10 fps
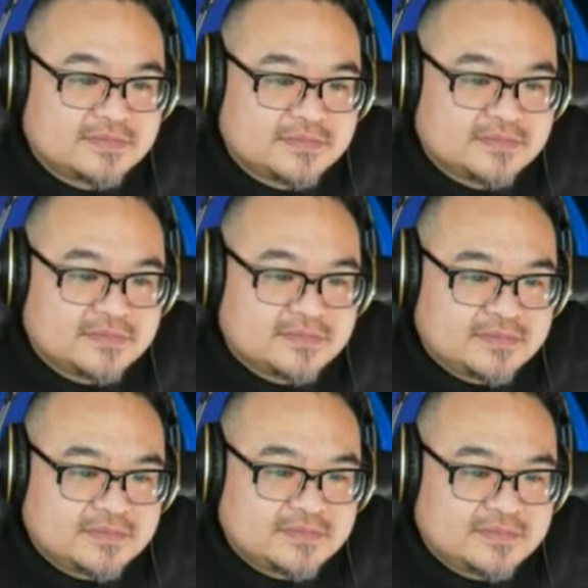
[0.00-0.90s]

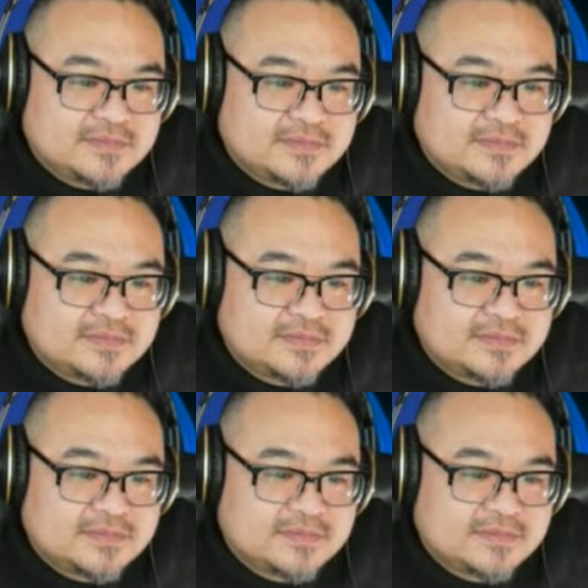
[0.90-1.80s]

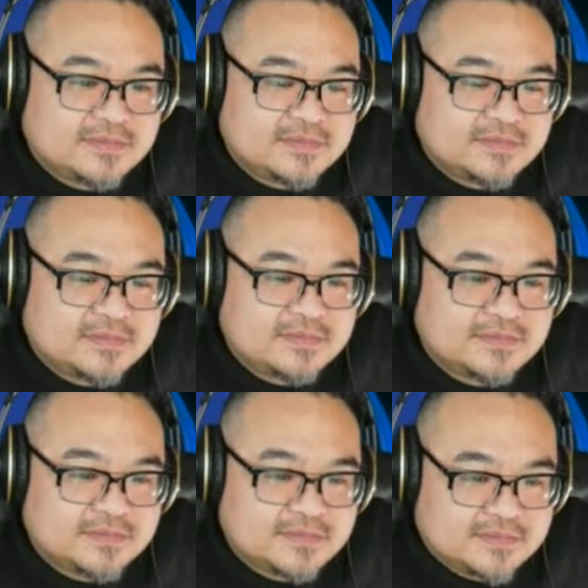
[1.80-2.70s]

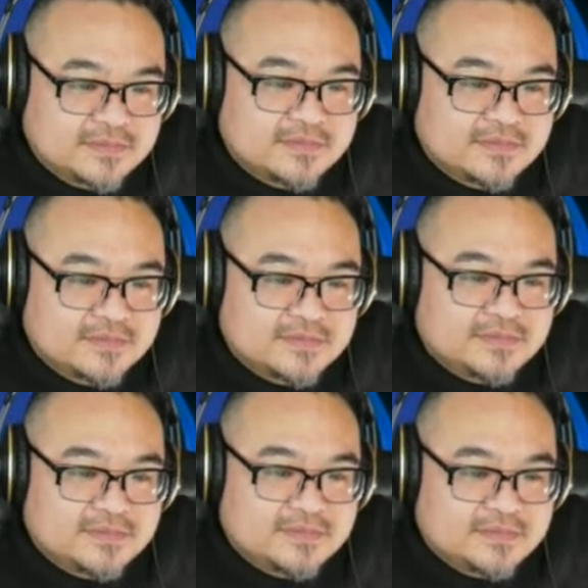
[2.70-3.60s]

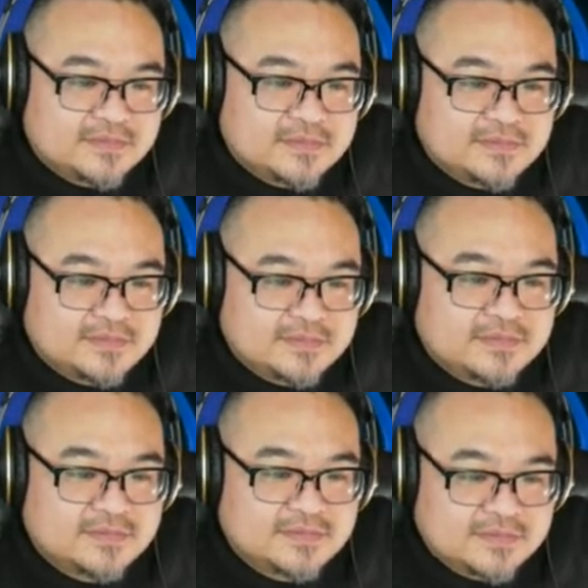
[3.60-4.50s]

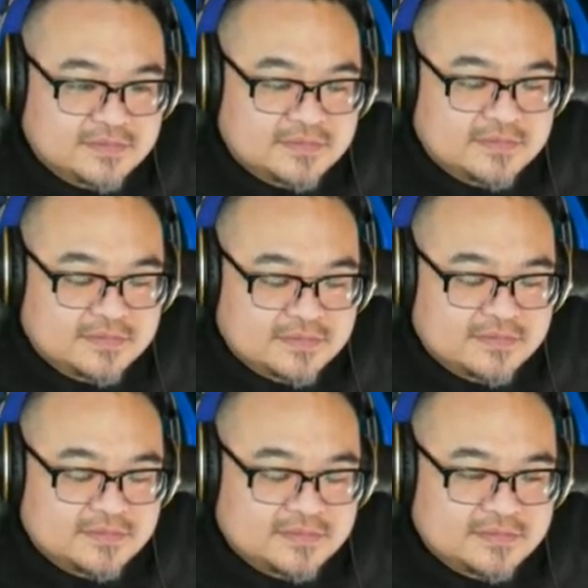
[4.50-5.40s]

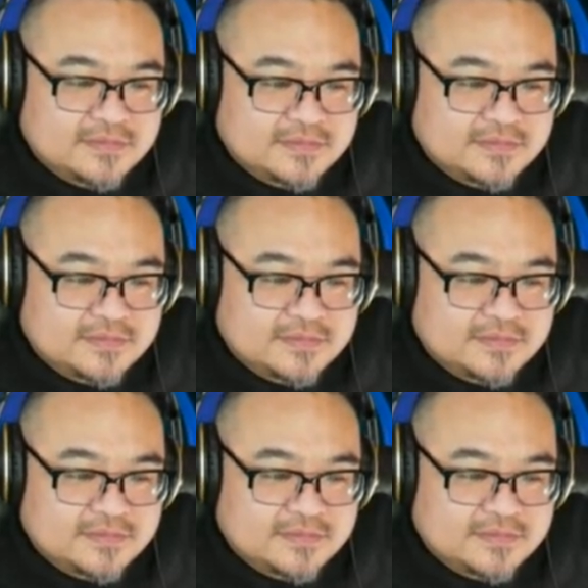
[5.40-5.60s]
This person isn't speaking.